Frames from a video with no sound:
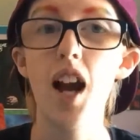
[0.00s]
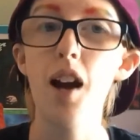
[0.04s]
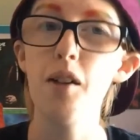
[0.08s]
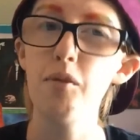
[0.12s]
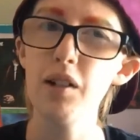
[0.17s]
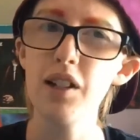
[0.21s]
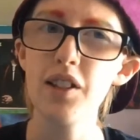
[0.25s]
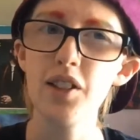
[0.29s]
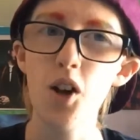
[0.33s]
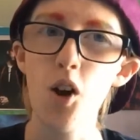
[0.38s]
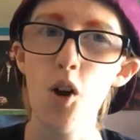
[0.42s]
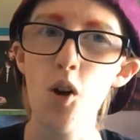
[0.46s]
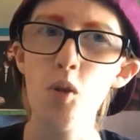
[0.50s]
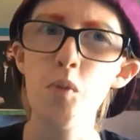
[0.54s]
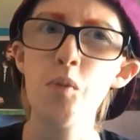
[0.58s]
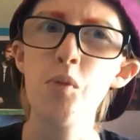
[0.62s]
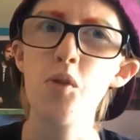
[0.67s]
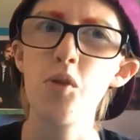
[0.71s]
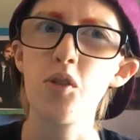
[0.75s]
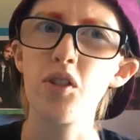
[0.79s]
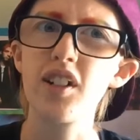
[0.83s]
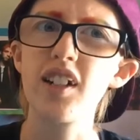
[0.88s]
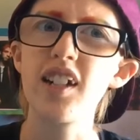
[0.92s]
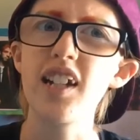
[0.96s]
read the whole
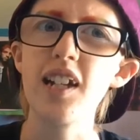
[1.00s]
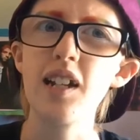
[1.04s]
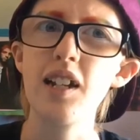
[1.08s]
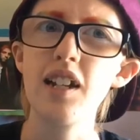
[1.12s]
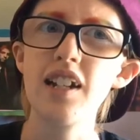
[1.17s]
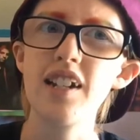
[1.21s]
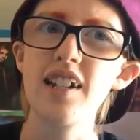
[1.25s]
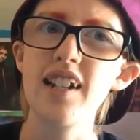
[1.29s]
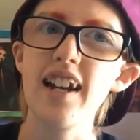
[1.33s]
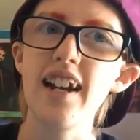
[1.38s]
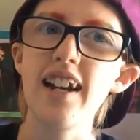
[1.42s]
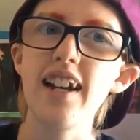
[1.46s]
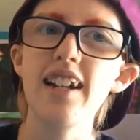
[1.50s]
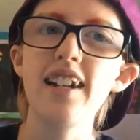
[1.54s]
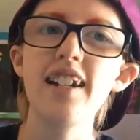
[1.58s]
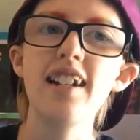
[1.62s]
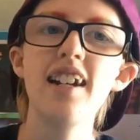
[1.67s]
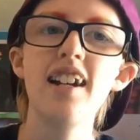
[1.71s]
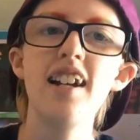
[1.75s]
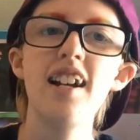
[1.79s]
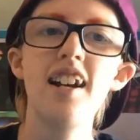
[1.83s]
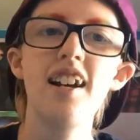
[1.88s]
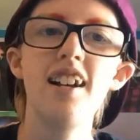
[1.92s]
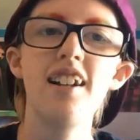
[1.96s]
book in a day,
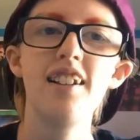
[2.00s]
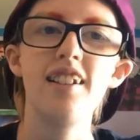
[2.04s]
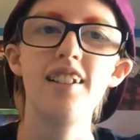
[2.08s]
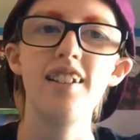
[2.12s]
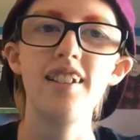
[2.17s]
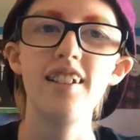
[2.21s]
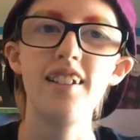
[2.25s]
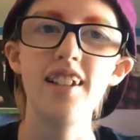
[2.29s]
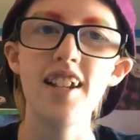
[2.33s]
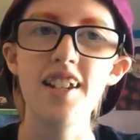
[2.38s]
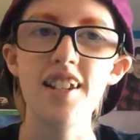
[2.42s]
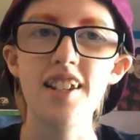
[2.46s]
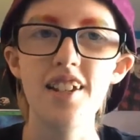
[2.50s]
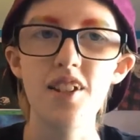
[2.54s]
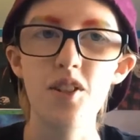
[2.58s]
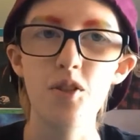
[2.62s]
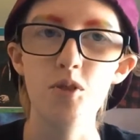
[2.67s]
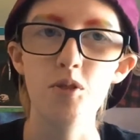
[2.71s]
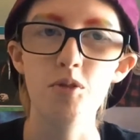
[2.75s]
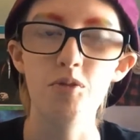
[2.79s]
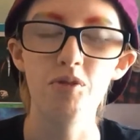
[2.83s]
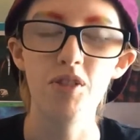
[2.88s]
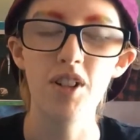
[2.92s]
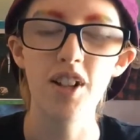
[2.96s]
lent it
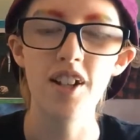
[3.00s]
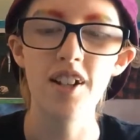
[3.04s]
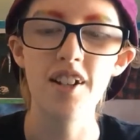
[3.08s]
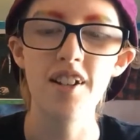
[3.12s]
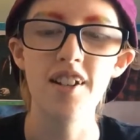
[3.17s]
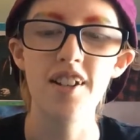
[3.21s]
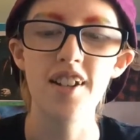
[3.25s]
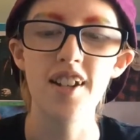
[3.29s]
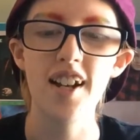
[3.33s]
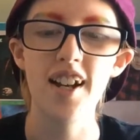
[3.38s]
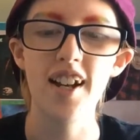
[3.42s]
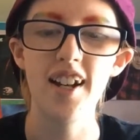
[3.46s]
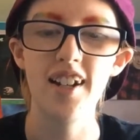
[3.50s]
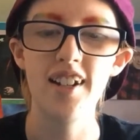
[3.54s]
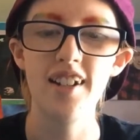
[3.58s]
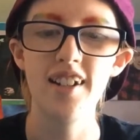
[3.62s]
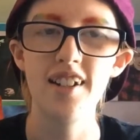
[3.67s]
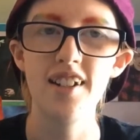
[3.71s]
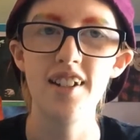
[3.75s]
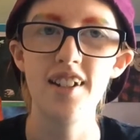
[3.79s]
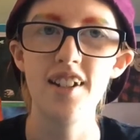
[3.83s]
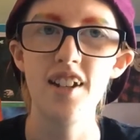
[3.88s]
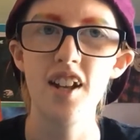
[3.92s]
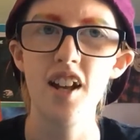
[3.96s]
to a friend,
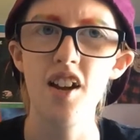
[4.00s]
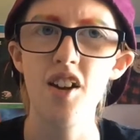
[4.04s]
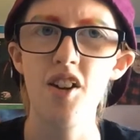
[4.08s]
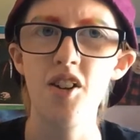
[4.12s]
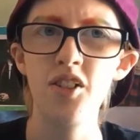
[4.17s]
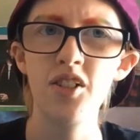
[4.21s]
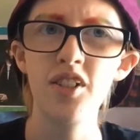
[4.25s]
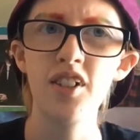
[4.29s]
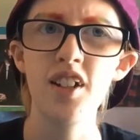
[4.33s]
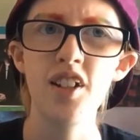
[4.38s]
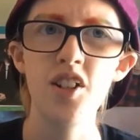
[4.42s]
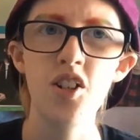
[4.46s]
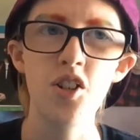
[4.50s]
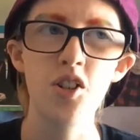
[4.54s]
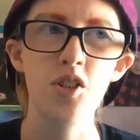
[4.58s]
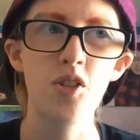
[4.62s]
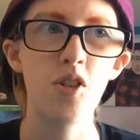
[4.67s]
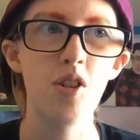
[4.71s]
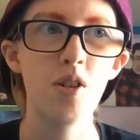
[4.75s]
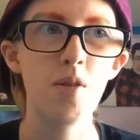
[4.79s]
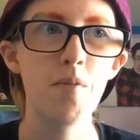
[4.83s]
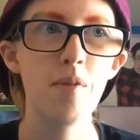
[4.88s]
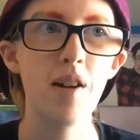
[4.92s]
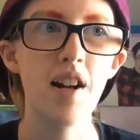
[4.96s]
and only just
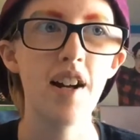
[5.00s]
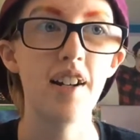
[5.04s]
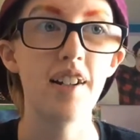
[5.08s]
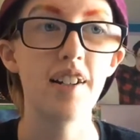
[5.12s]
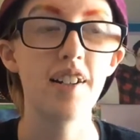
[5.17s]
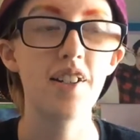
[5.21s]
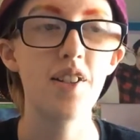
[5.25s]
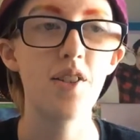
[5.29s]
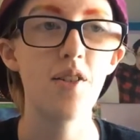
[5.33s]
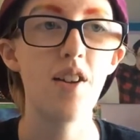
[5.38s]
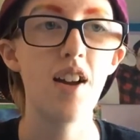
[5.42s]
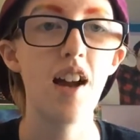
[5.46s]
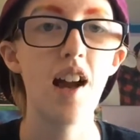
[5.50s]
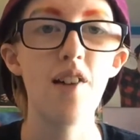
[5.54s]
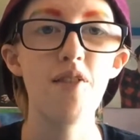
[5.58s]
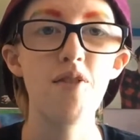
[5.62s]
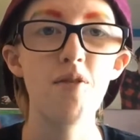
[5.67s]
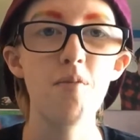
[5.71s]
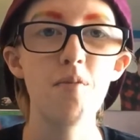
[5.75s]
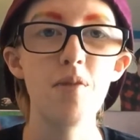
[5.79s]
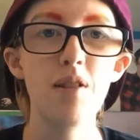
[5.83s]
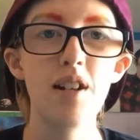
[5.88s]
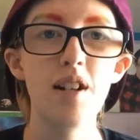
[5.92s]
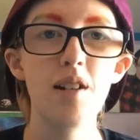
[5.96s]
got it back. So I
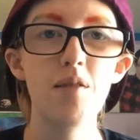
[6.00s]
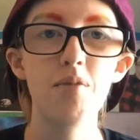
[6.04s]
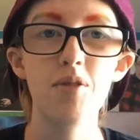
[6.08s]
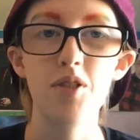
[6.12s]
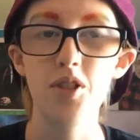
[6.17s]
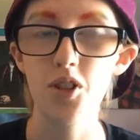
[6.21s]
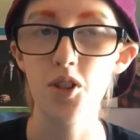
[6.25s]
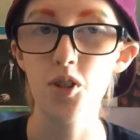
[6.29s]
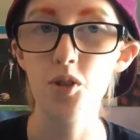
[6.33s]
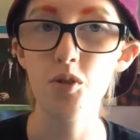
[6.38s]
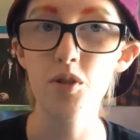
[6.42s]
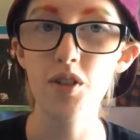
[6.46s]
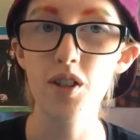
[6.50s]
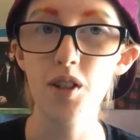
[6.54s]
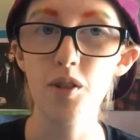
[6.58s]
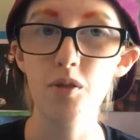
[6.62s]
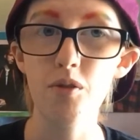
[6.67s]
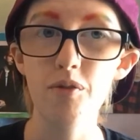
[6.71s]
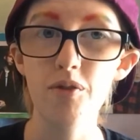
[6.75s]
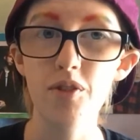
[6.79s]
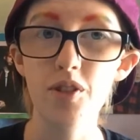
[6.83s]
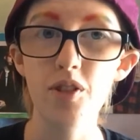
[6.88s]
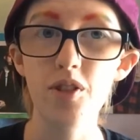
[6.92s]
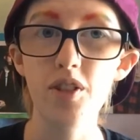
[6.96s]
haven't been able to do this
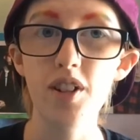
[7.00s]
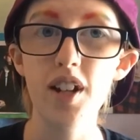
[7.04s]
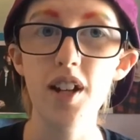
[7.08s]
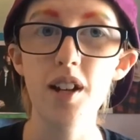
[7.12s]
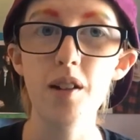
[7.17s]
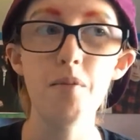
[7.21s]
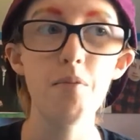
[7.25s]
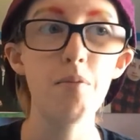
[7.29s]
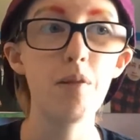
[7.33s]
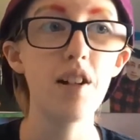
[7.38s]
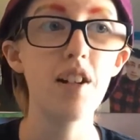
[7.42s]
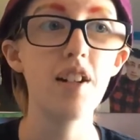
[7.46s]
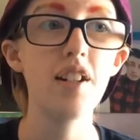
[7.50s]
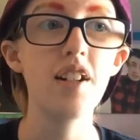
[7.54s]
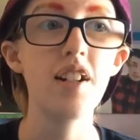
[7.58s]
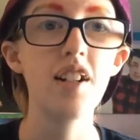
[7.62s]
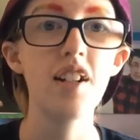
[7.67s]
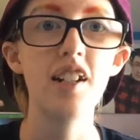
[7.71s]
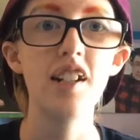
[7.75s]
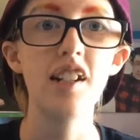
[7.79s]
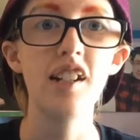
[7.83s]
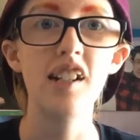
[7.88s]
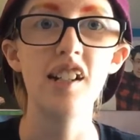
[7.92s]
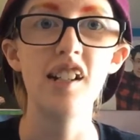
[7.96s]
review yet, but
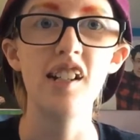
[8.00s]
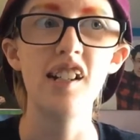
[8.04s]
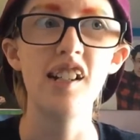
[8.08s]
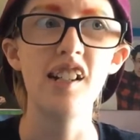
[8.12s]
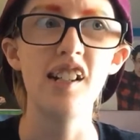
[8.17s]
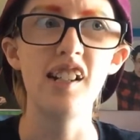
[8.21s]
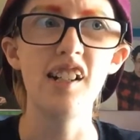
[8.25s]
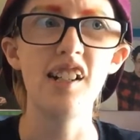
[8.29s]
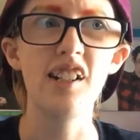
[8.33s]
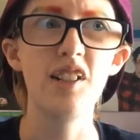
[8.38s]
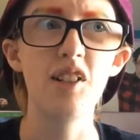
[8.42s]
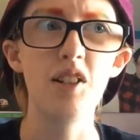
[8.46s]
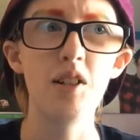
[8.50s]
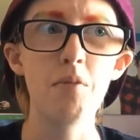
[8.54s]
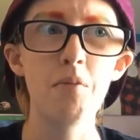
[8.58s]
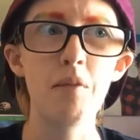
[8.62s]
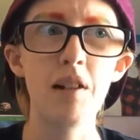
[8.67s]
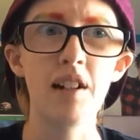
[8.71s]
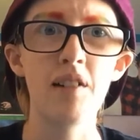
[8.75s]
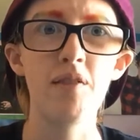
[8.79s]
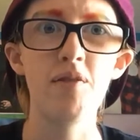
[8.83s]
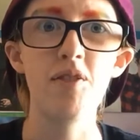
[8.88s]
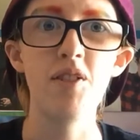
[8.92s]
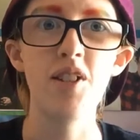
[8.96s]
I got it
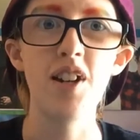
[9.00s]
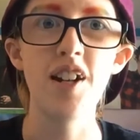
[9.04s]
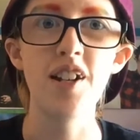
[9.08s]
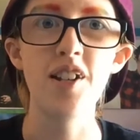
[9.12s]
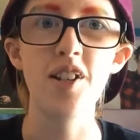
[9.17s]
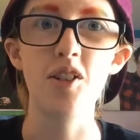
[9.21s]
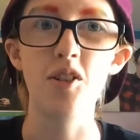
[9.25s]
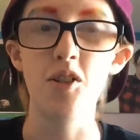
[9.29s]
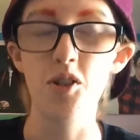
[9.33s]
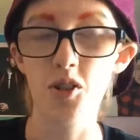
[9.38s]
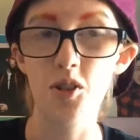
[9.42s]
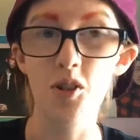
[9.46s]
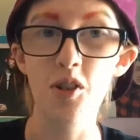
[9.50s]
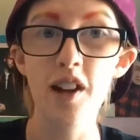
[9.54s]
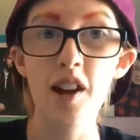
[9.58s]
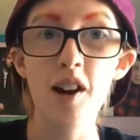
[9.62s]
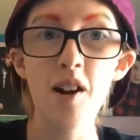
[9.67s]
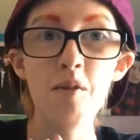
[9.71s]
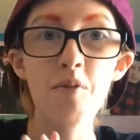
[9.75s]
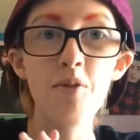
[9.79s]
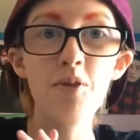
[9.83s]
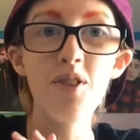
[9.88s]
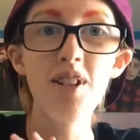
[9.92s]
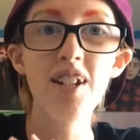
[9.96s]
back a few days ago. So
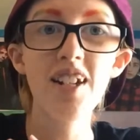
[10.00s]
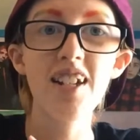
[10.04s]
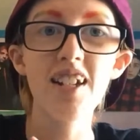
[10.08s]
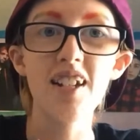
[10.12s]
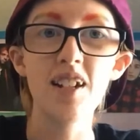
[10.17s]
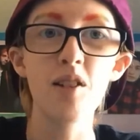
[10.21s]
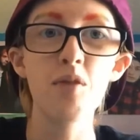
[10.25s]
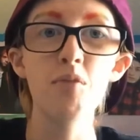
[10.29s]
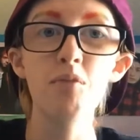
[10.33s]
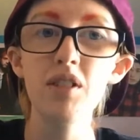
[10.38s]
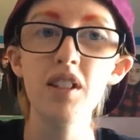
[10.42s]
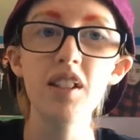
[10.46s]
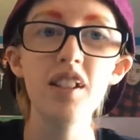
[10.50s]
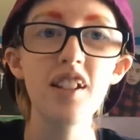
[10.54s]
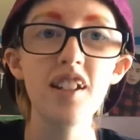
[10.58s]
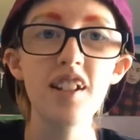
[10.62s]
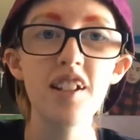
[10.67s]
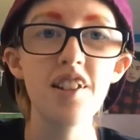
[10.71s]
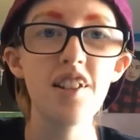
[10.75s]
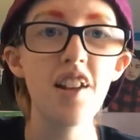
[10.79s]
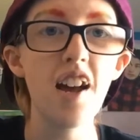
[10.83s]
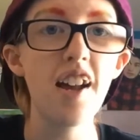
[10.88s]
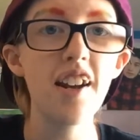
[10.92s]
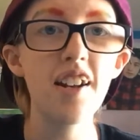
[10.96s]
now I'm doing it, and I'm really
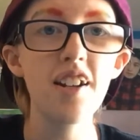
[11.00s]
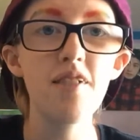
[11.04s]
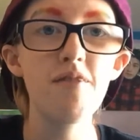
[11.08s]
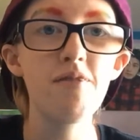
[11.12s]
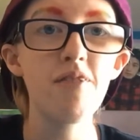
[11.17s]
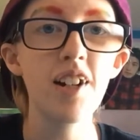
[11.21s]
excited to